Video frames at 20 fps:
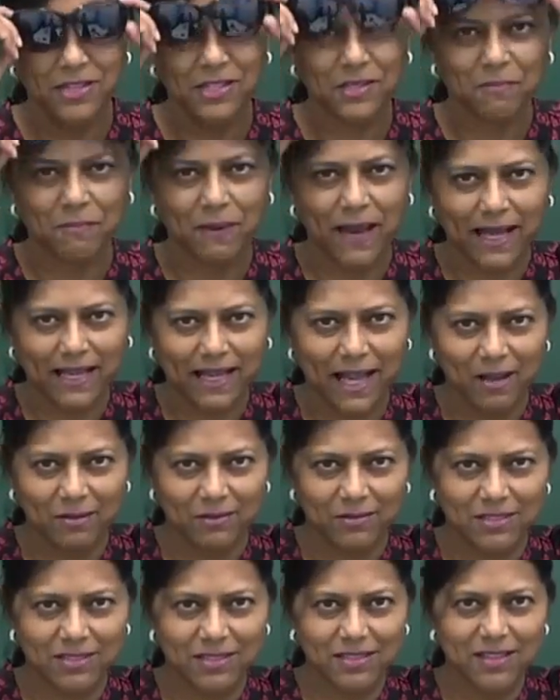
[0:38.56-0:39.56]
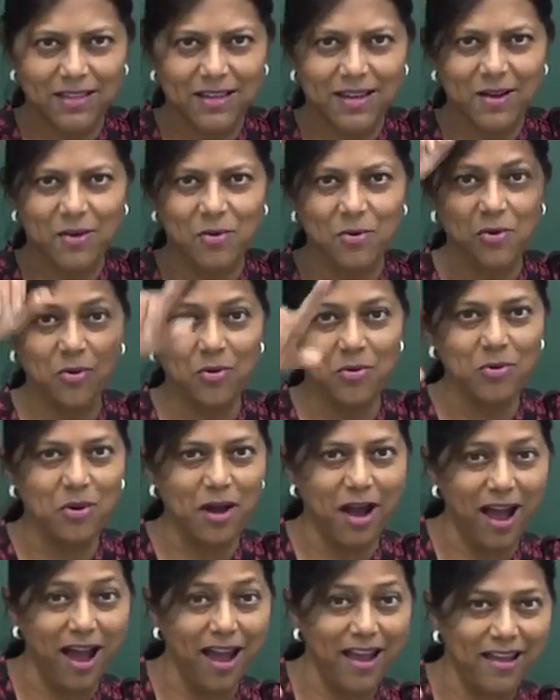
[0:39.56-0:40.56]
This blackout.
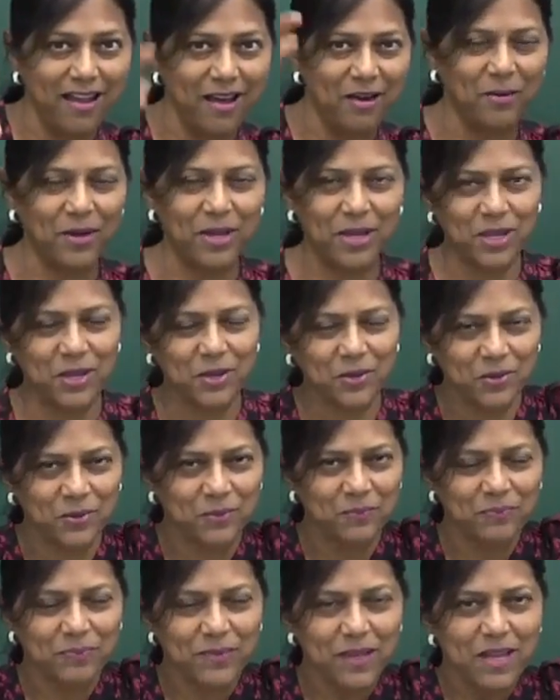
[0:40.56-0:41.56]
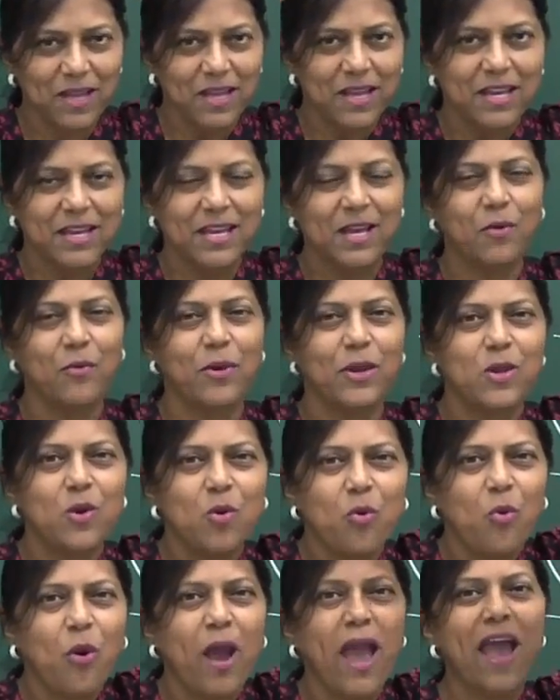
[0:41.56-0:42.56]
Ooh, hi, how are you? Now when
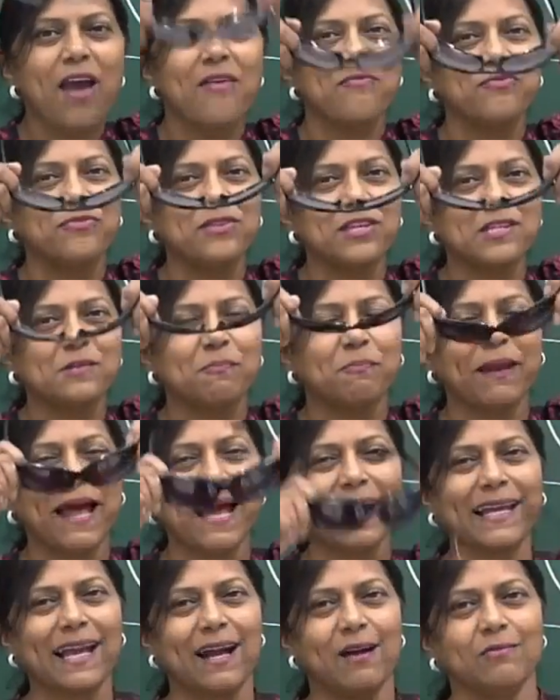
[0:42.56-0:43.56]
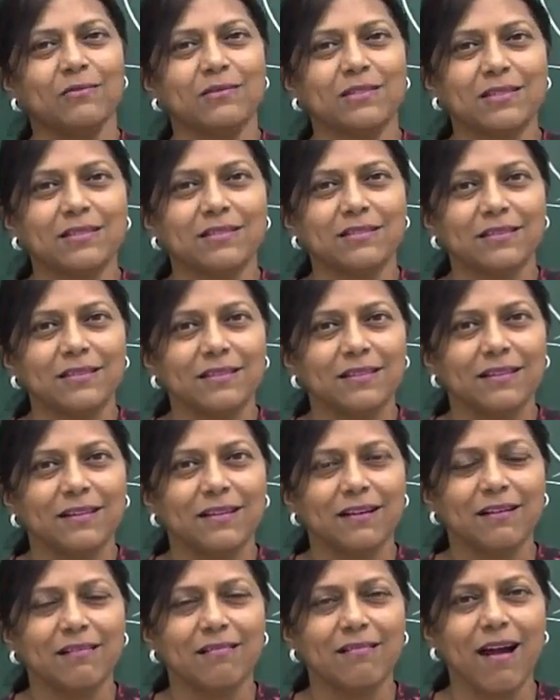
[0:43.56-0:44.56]
you have this blackout,
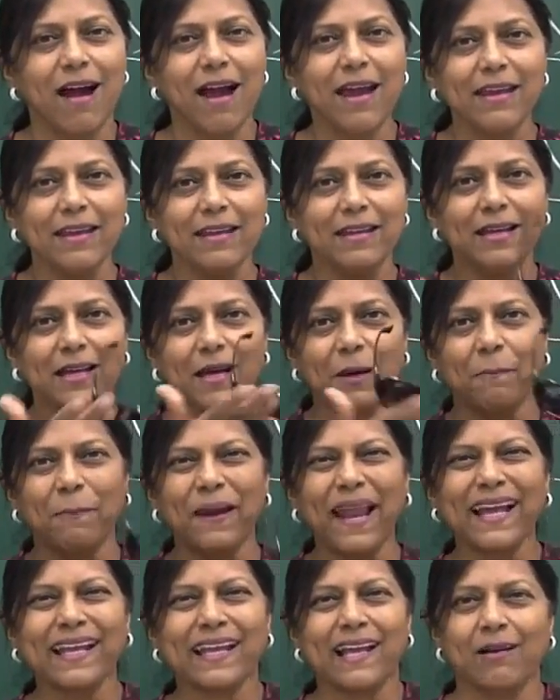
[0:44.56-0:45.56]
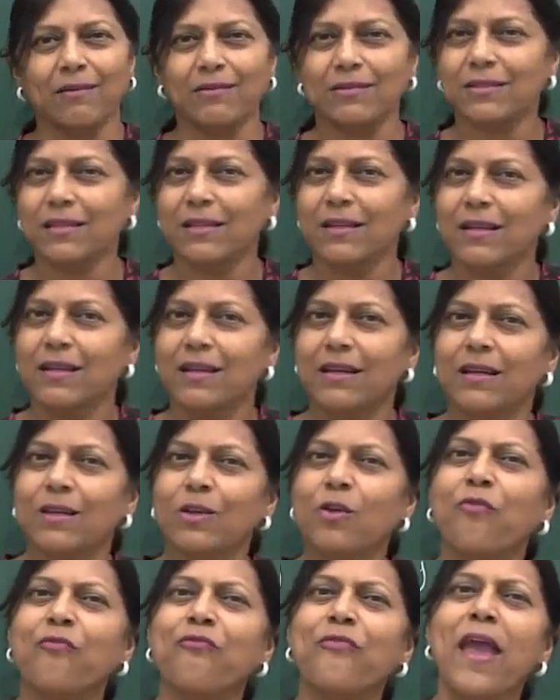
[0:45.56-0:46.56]
all right, a blackout,
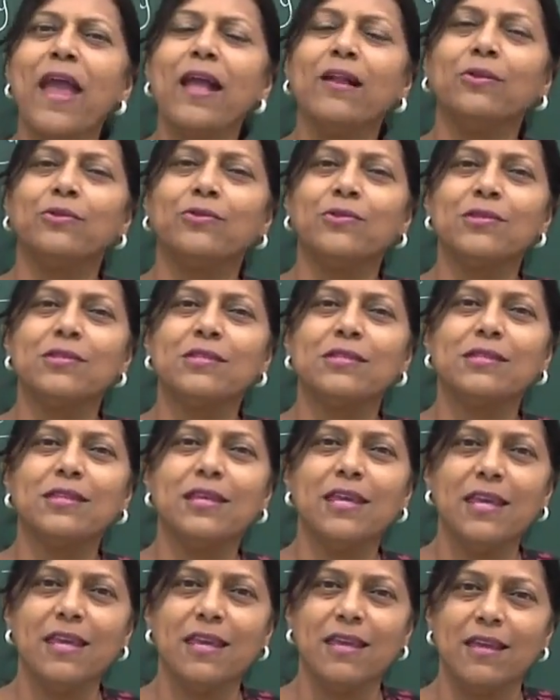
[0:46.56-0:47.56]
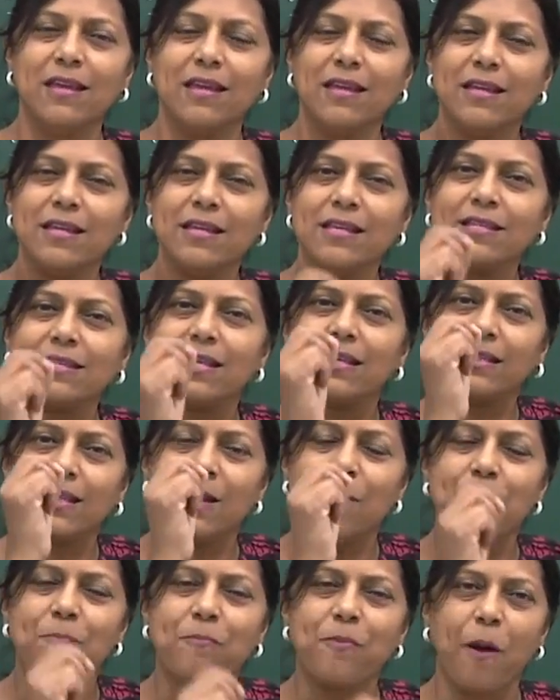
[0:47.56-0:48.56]
you fail to see
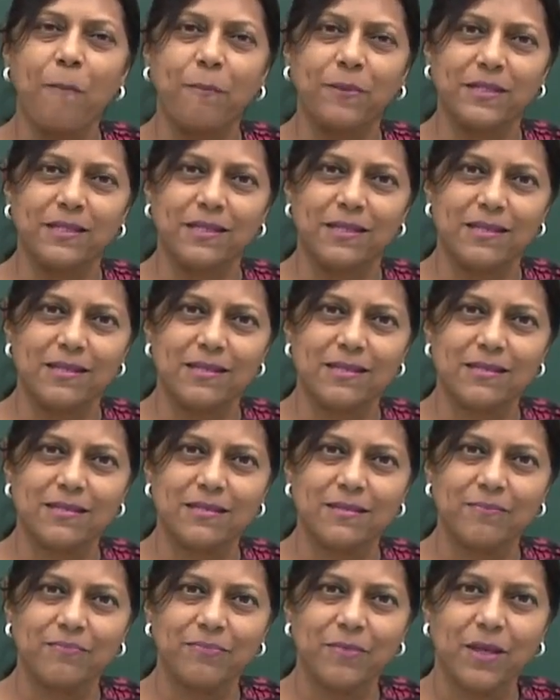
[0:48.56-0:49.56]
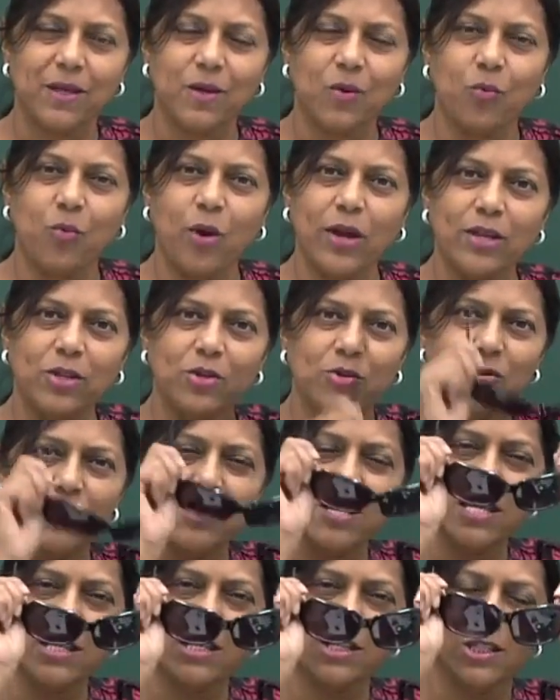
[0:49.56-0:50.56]
certain properties. What you
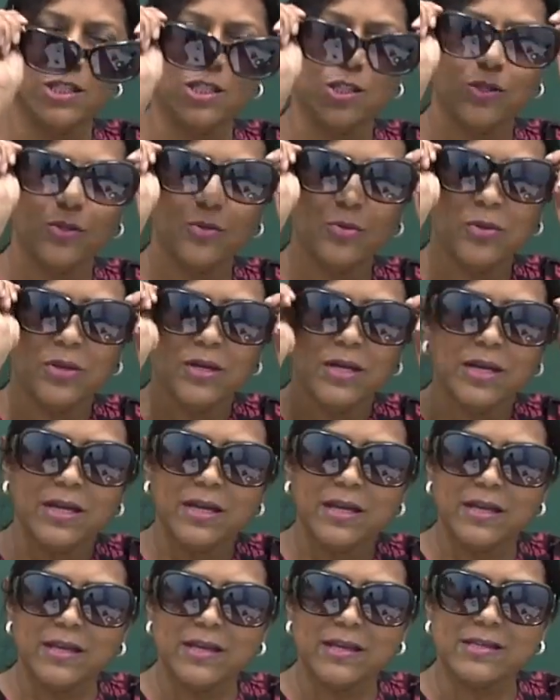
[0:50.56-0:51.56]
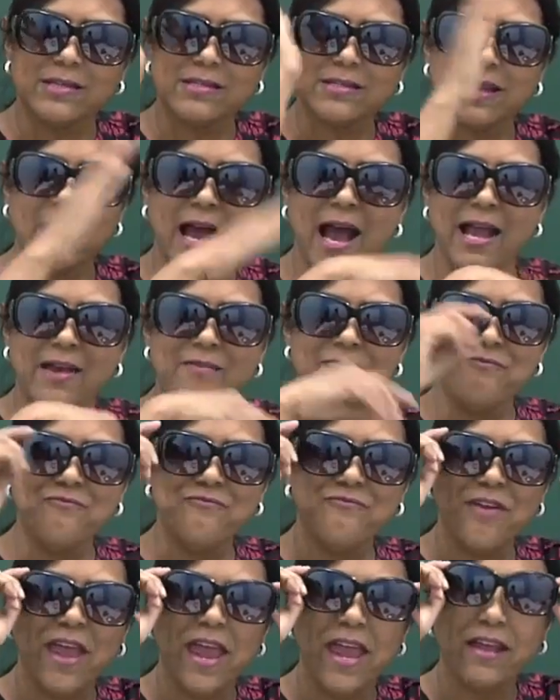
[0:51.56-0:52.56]
need to do is
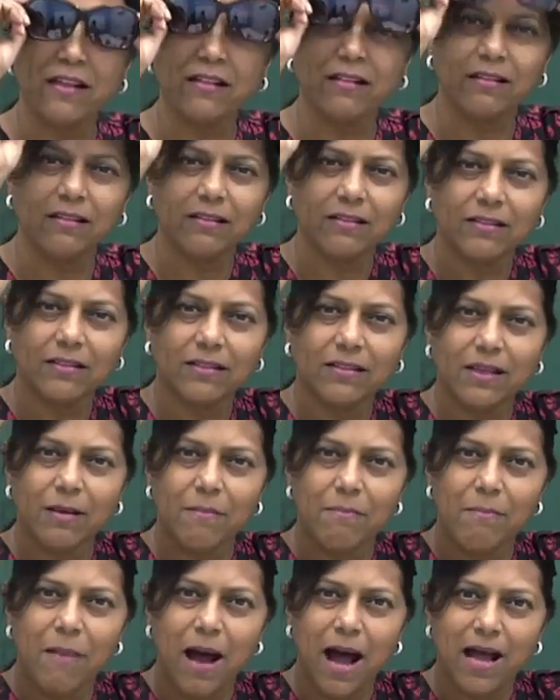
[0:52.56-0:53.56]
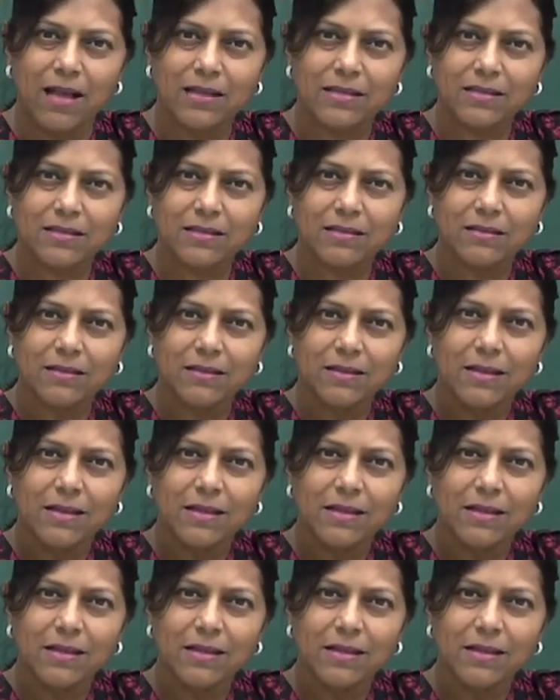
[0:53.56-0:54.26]
unveil the mask.